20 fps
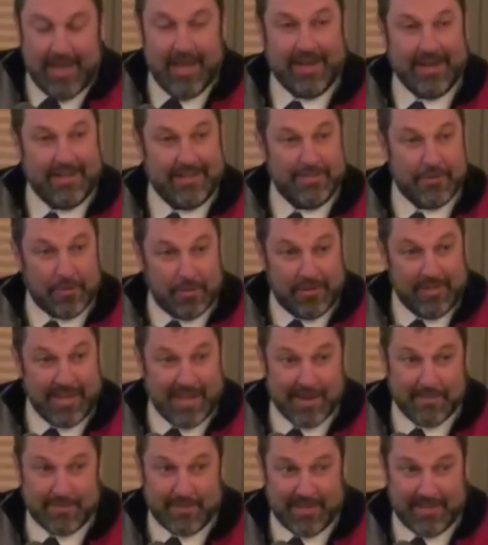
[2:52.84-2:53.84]
And in
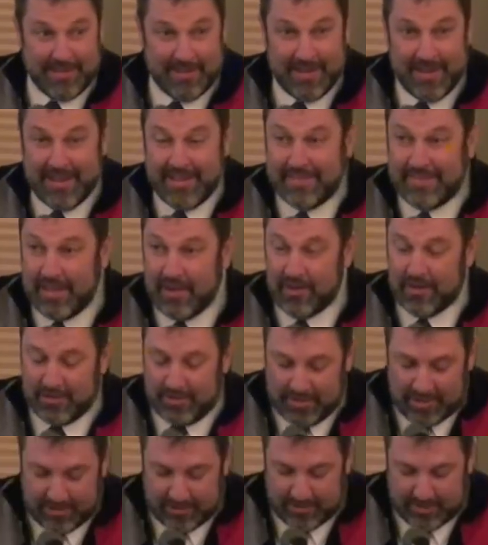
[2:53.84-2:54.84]
Northampton,
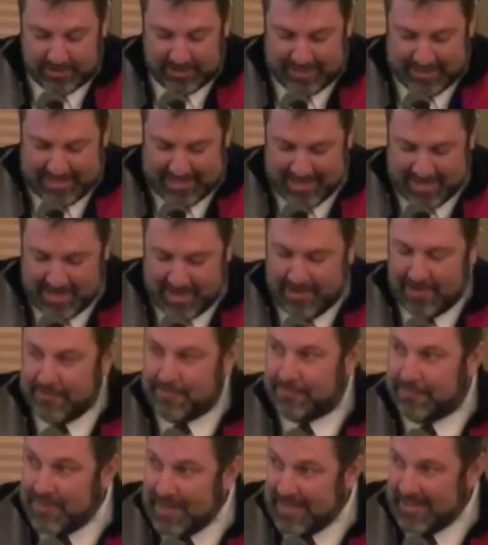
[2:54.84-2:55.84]
they're literally
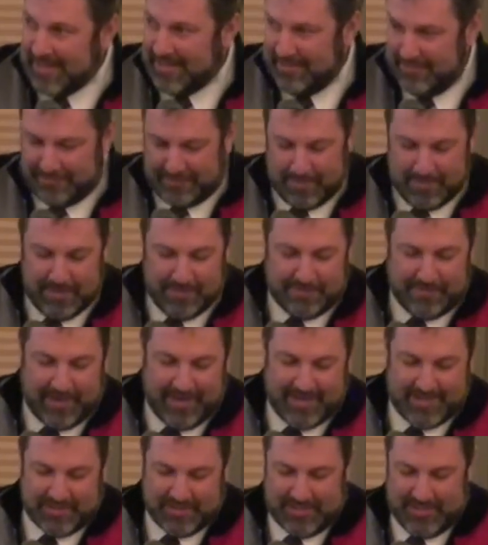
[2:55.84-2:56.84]
feet from the
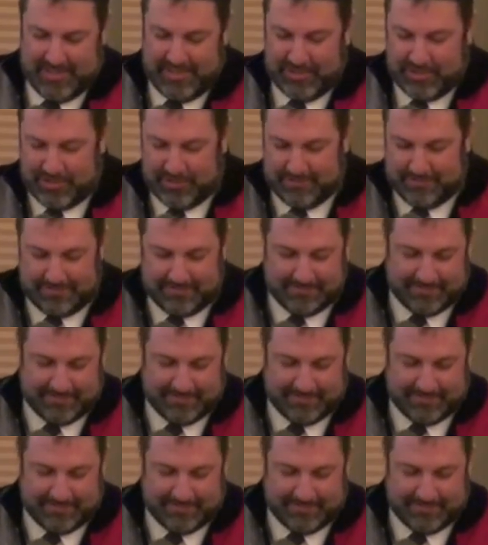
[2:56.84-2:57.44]
fire station.